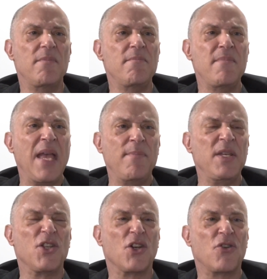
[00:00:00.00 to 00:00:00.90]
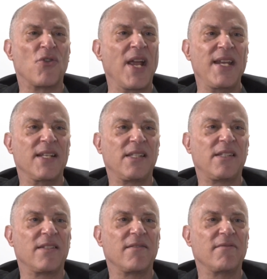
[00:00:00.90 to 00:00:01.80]
Maybe the
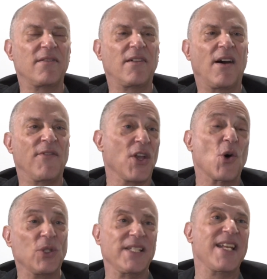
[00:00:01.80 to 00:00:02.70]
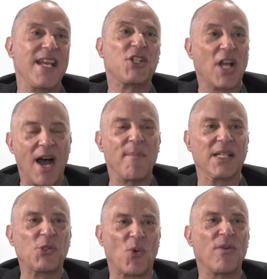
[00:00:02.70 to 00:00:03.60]
greatest of the golden age
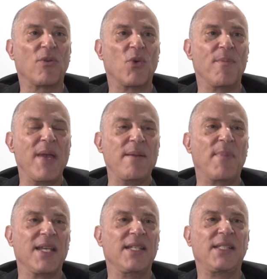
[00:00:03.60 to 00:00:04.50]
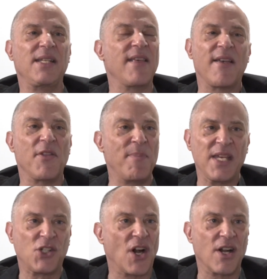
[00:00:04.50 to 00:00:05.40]
comics were made by EC. They had the
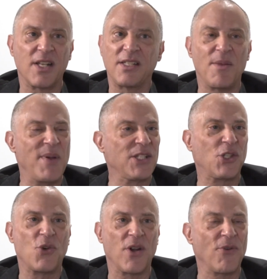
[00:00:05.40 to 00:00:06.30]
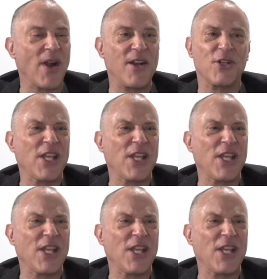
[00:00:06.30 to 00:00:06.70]
best artists, the best story writers.